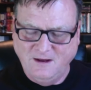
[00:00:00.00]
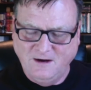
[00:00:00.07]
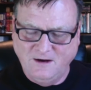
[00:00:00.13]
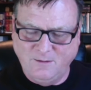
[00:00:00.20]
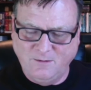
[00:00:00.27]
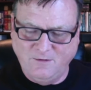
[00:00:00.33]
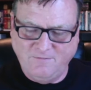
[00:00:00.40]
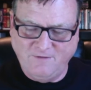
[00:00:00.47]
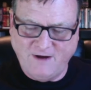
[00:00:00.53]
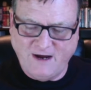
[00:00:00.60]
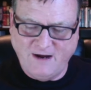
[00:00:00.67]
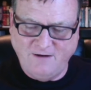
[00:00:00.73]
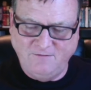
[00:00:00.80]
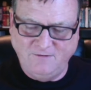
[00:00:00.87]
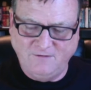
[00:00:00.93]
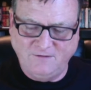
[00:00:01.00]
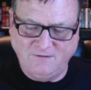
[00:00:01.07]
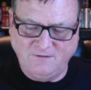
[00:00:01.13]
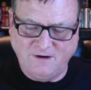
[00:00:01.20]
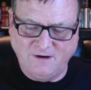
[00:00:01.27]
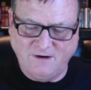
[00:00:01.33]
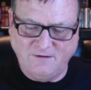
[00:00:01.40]
Number five's
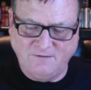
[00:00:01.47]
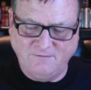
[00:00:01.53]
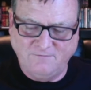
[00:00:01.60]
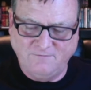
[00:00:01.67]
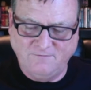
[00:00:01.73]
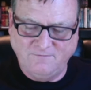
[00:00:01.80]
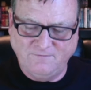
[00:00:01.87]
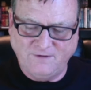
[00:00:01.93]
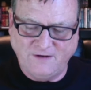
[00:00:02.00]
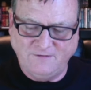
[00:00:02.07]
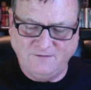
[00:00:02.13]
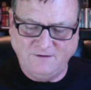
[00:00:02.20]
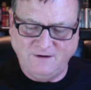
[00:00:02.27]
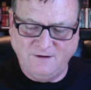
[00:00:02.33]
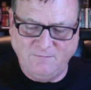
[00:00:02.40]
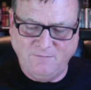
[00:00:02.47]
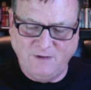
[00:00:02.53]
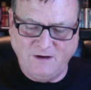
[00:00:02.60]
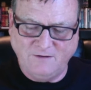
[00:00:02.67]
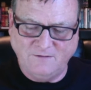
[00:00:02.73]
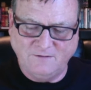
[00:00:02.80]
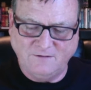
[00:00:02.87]
uh, feisty
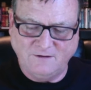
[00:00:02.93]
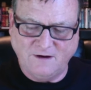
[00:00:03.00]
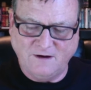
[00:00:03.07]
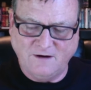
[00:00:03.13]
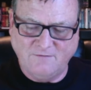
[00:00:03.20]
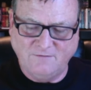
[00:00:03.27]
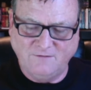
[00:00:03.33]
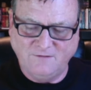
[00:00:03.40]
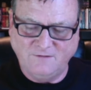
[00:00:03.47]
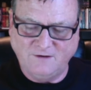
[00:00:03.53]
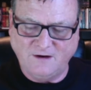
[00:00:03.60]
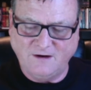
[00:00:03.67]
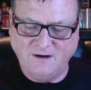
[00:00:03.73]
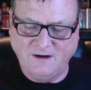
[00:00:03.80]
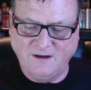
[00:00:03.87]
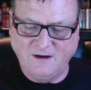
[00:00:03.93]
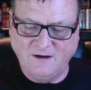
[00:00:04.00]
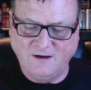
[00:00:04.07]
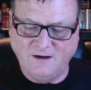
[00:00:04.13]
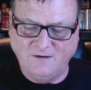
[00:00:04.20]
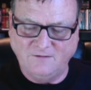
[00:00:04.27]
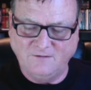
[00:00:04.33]
mix of succulent
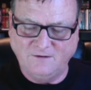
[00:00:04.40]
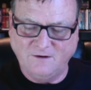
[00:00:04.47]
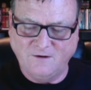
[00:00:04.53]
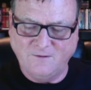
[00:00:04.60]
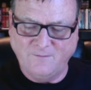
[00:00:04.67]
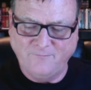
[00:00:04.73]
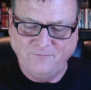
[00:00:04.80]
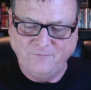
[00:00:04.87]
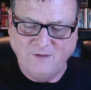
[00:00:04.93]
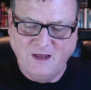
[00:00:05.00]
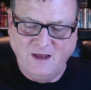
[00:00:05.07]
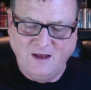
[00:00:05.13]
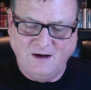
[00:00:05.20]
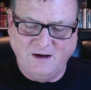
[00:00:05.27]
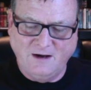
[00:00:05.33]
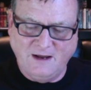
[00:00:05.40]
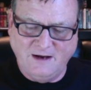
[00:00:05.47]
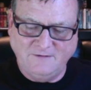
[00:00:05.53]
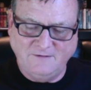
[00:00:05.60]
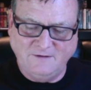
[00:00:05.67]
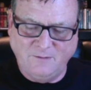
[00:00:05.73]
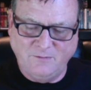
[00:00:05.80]
gusto
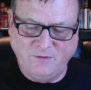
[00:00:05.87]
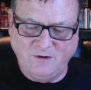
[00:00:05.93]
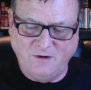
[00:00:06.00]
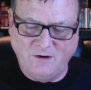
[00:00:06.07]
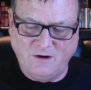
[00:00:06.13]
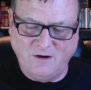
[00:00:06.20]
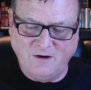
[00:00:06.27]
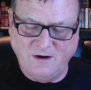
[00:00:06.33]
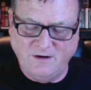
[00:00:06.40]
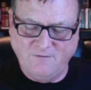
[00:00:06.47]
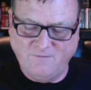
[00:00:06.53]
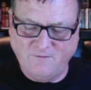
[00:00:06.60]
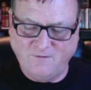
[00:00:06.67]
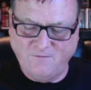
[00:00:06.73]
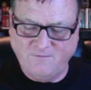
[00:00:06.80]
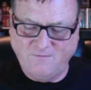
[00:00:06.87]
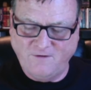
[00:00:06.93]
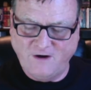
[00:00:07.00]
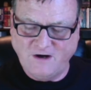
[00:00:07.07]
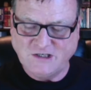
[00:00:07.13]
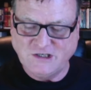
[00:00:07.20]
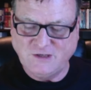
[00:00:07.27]
lights up your longing for
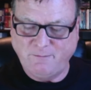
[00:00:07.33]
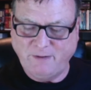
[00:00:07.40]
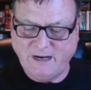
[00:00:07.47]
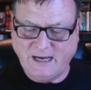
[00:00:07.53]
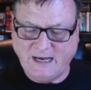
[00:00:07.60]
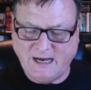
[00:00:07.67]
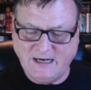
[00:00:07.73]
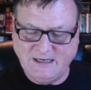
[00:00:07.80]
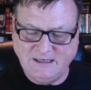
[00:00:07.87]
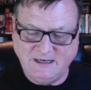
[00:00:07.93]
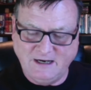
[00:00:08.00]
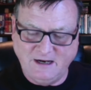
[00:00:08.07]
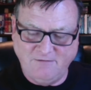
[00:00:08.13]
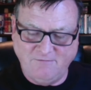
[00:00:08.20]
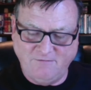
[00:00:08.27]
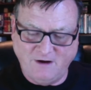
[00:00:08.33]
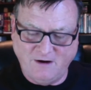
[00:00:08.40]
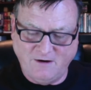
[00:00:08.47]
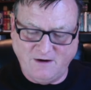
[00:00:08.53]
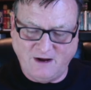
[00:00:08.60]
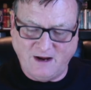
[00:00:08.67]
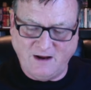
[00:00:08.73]
fresh picante
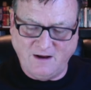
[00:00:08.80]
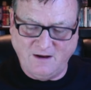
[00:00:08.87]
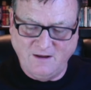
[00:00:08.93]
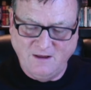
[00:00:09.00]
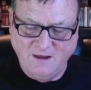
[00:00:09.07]
verde.